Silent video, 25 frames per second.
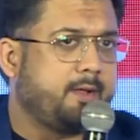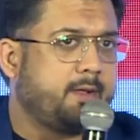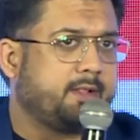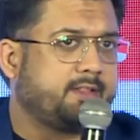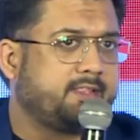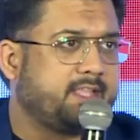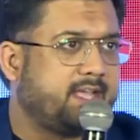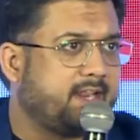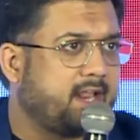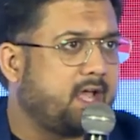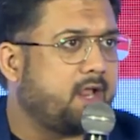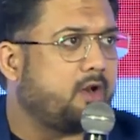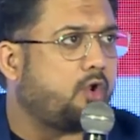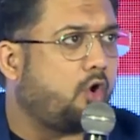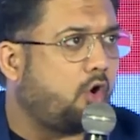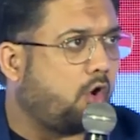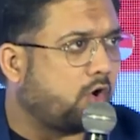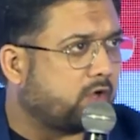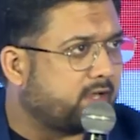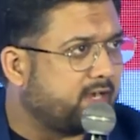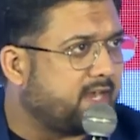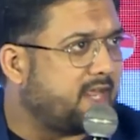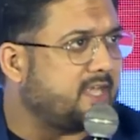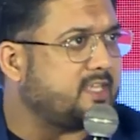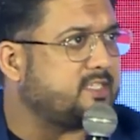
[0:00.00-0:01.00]
There are
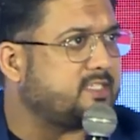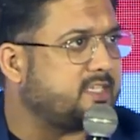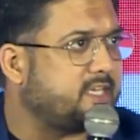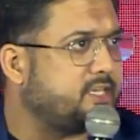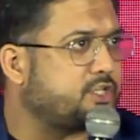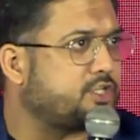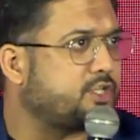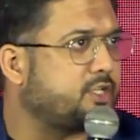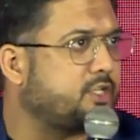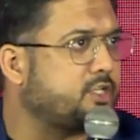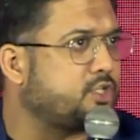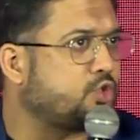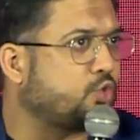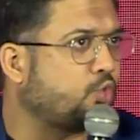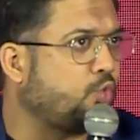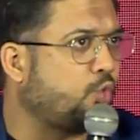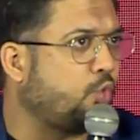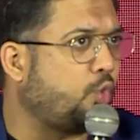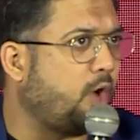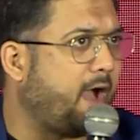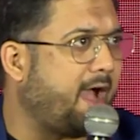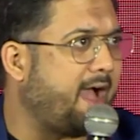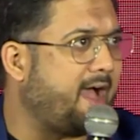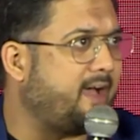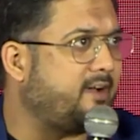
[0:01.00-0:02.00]
organizations who
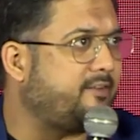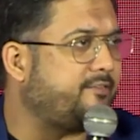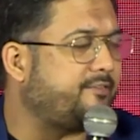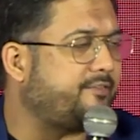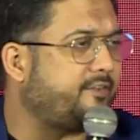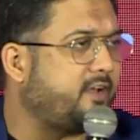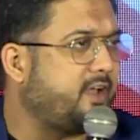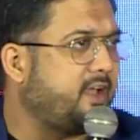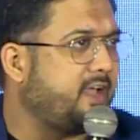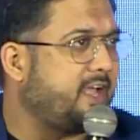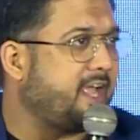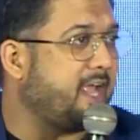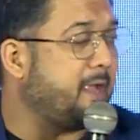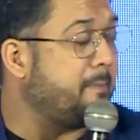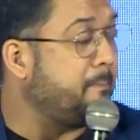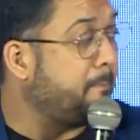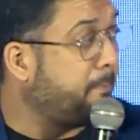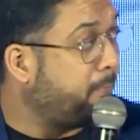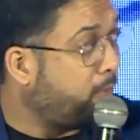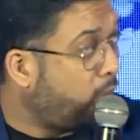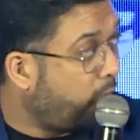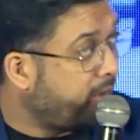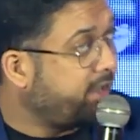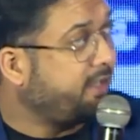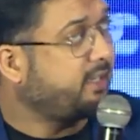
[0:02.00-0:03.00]
have
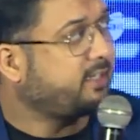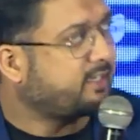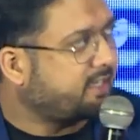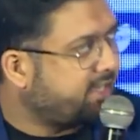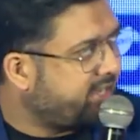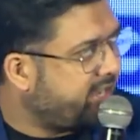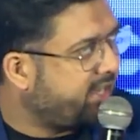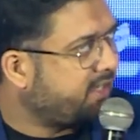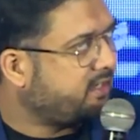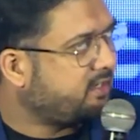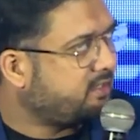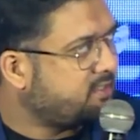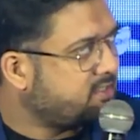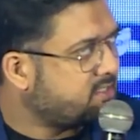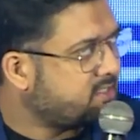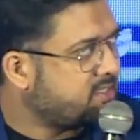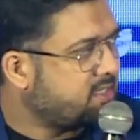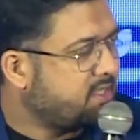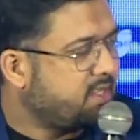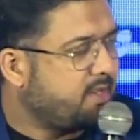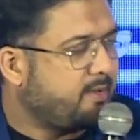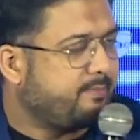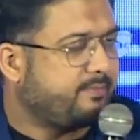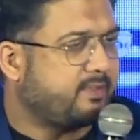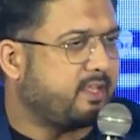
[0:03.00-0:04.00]
employed creators.
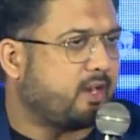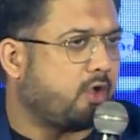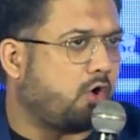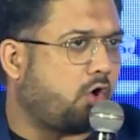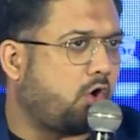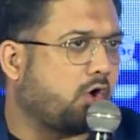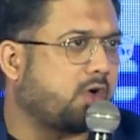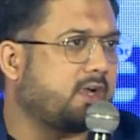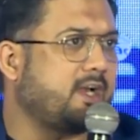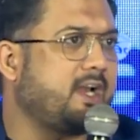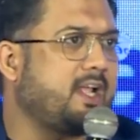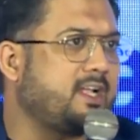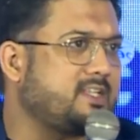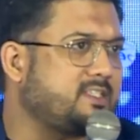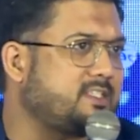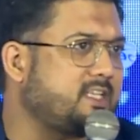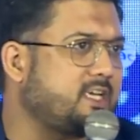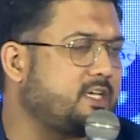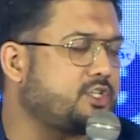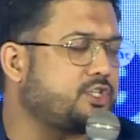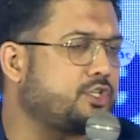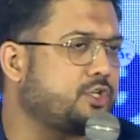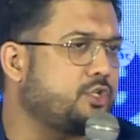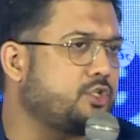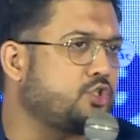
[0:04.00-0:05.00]
There are
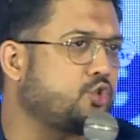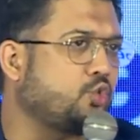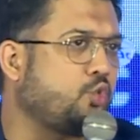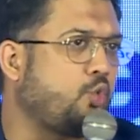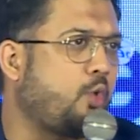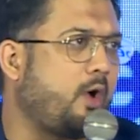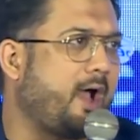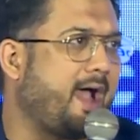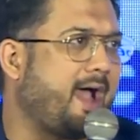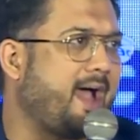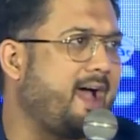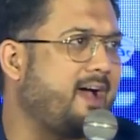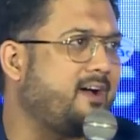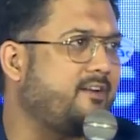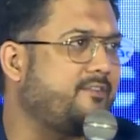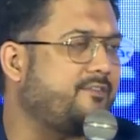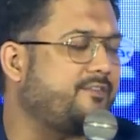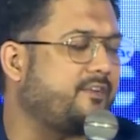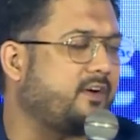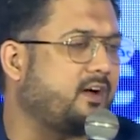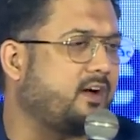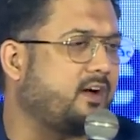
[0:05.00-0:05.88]
organizations who have,